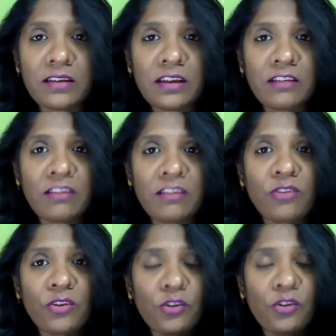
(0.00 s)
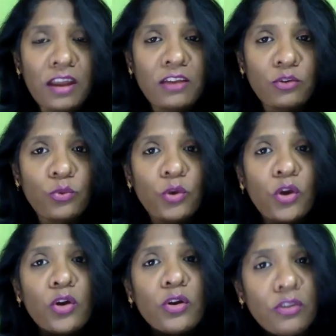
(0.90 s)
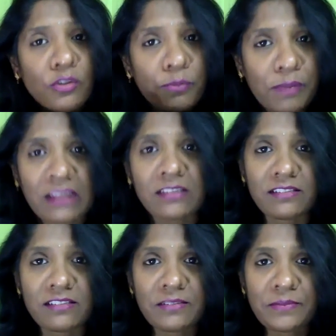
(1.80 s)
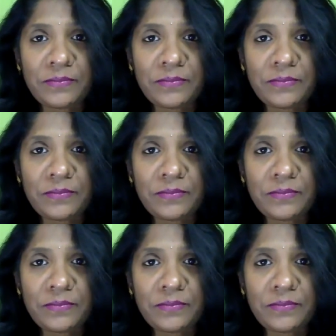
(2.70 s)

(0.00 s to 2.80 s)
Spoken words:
It's just you're trying to practice.